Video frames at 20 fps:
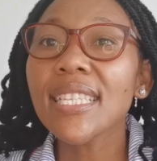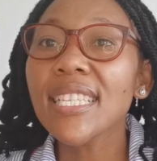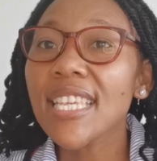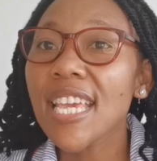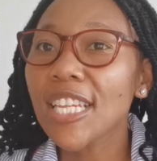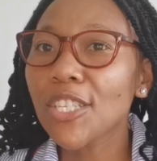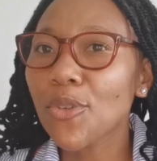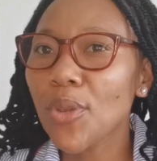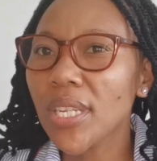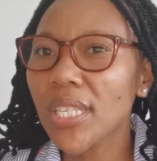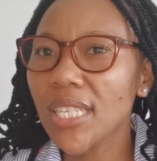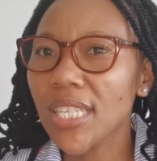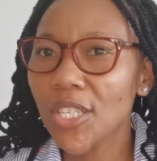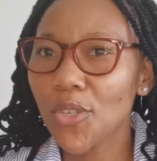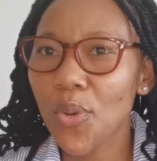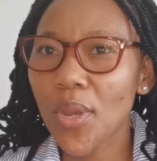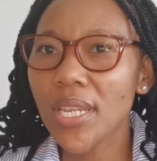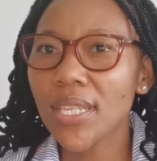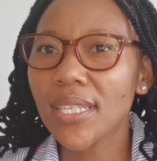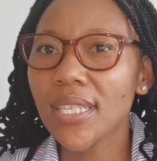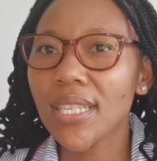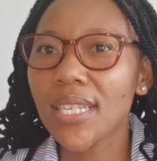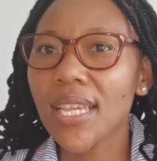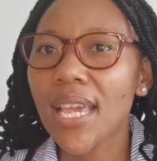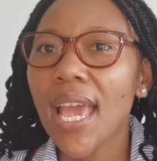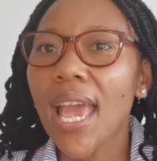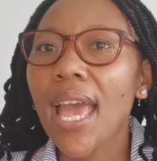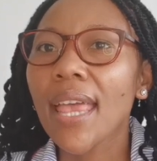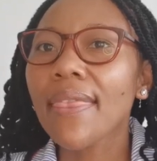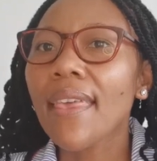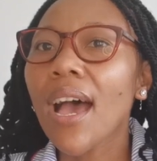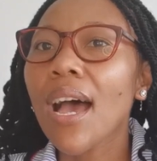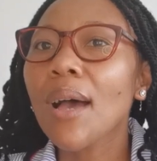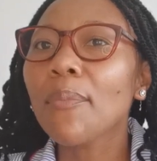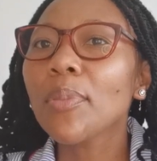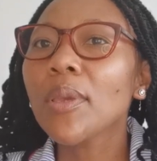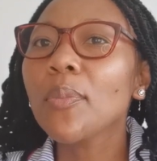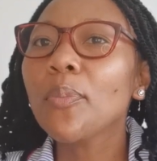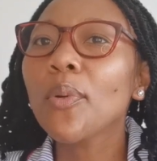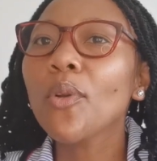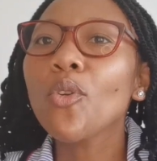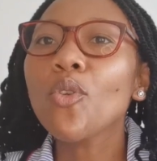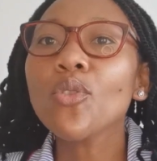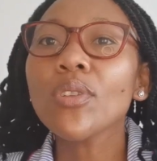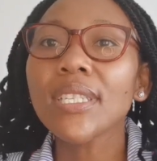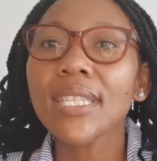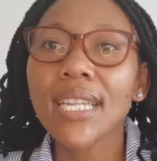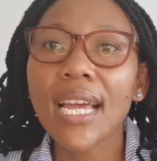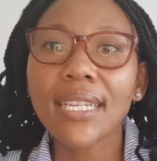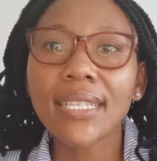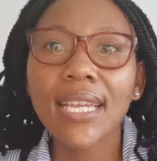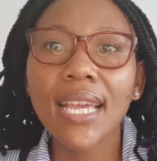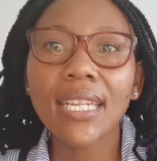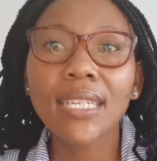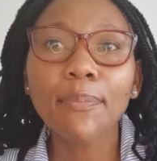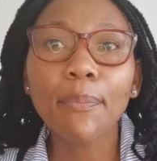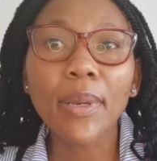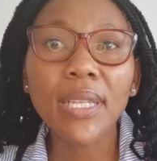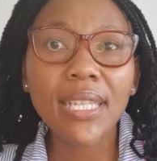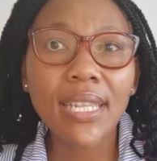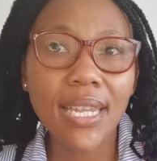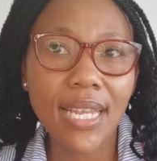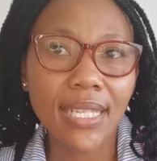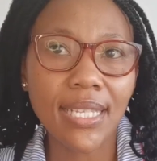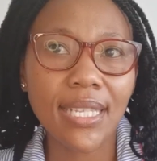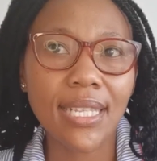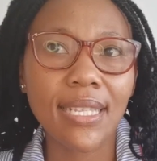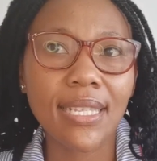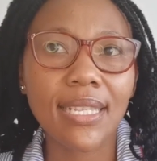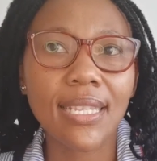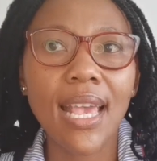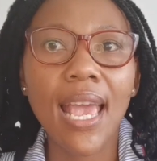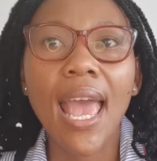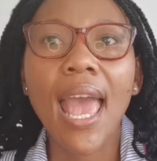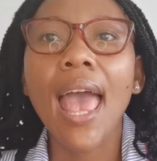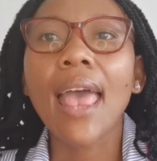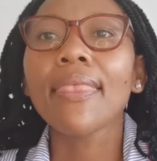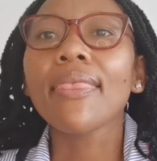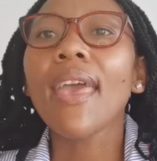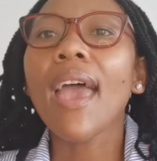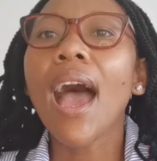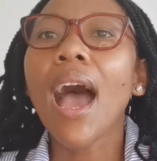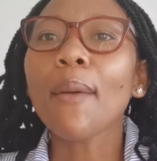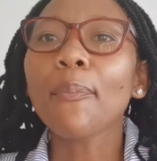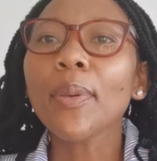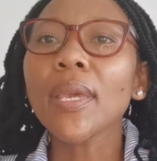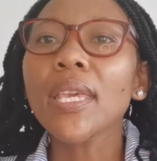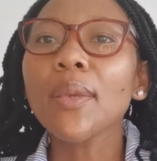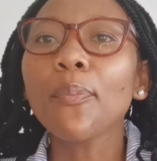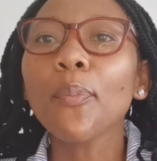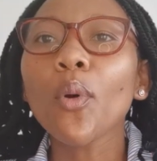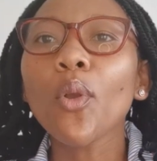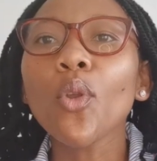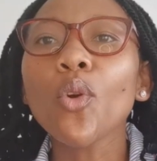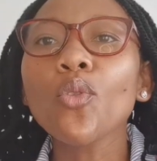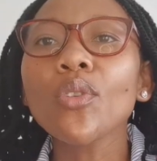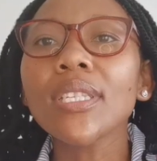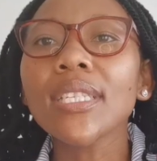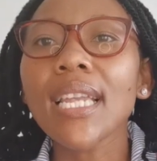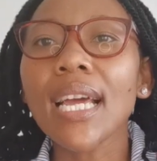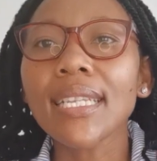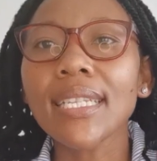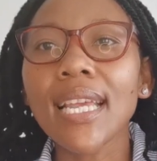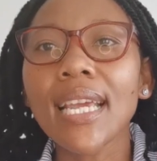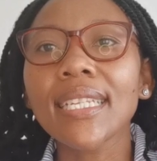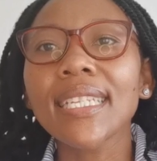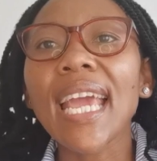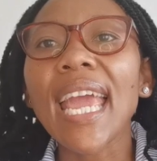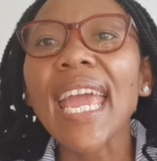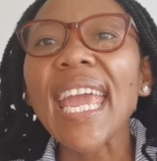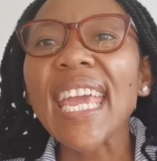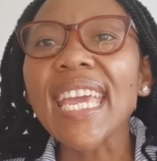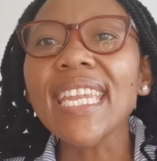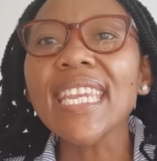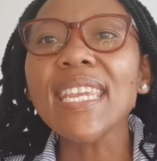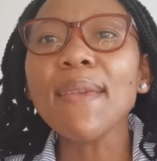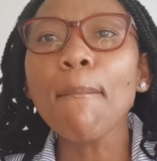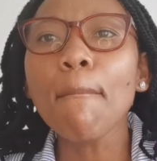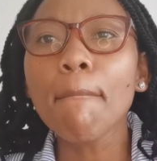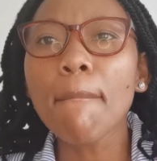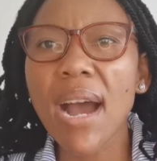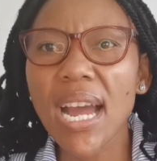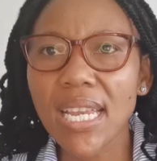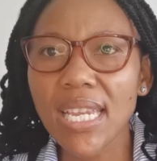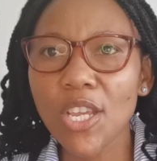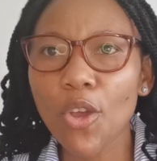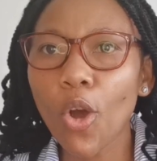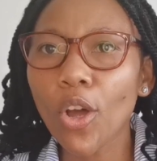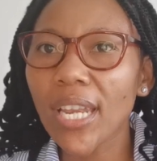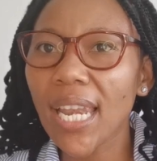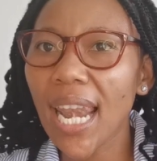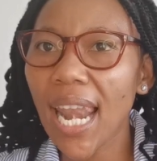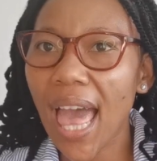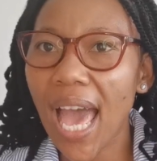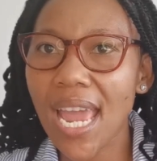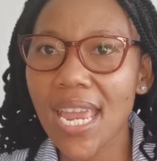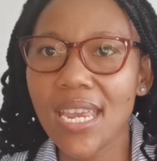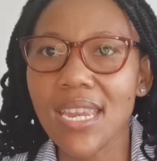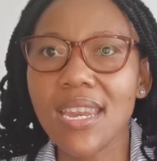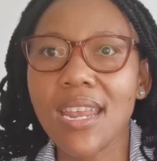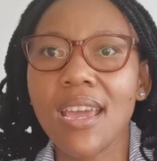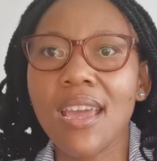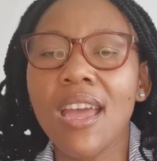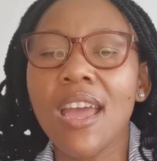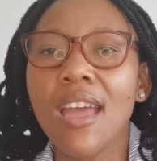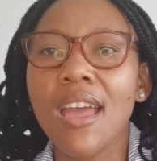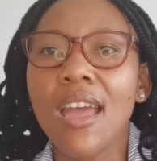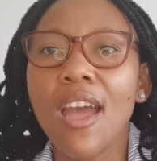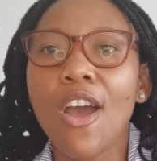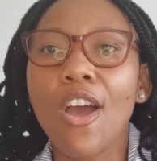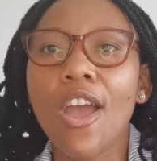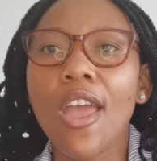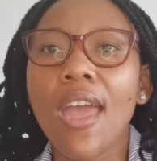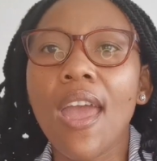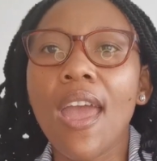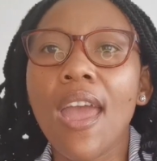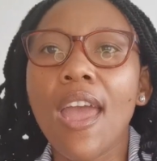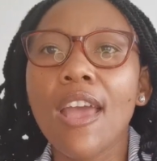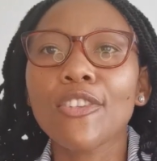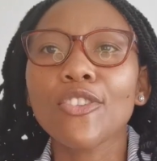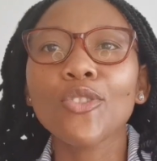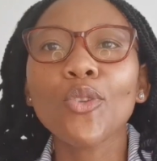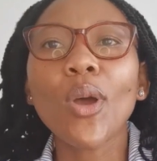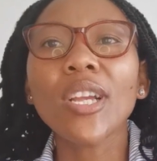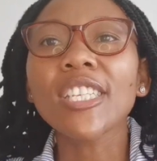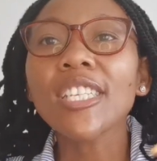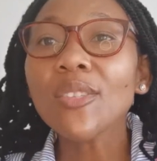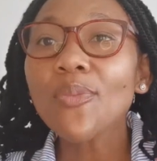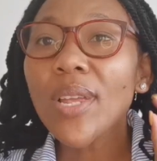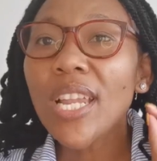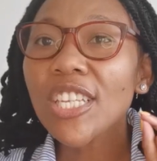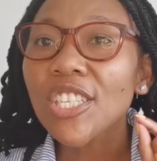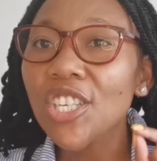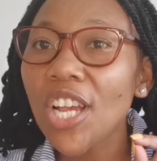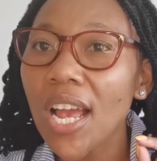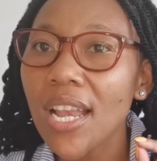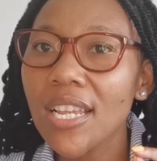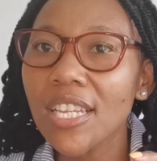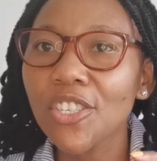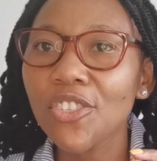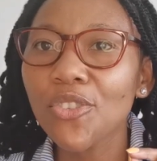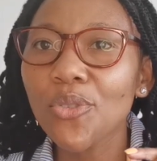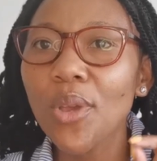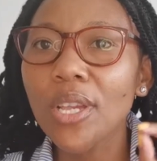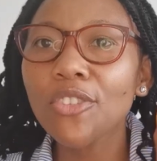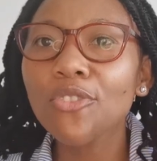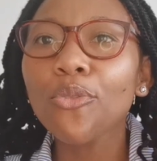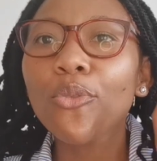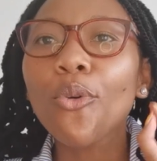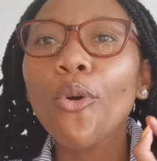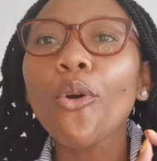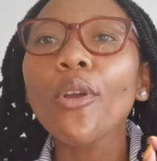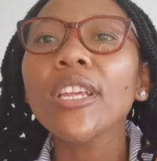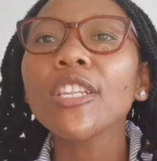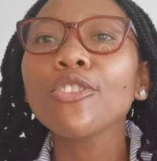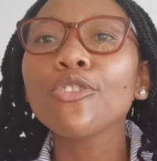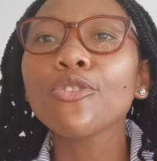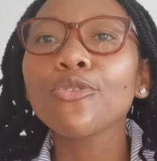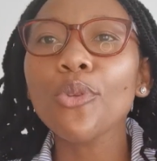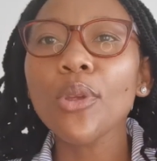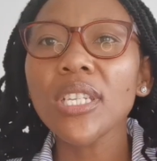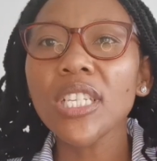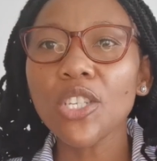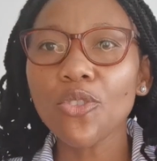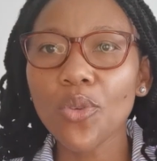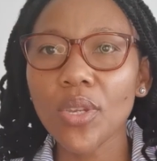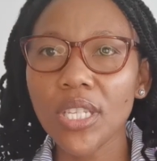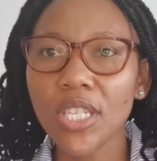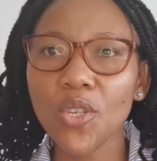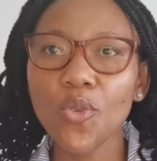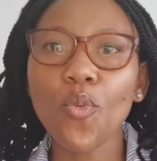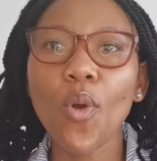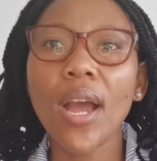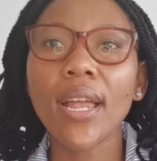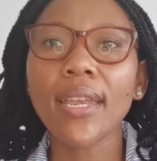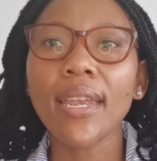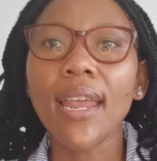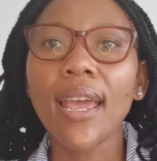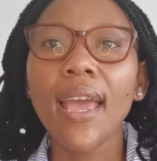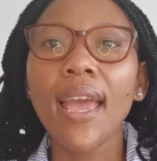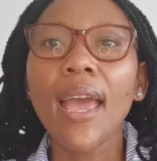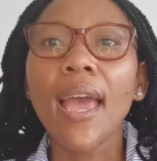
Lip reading: this year 2020. There are people who started businesses. There are people who started earning money online. So I just want to challenge you as you go into 2021,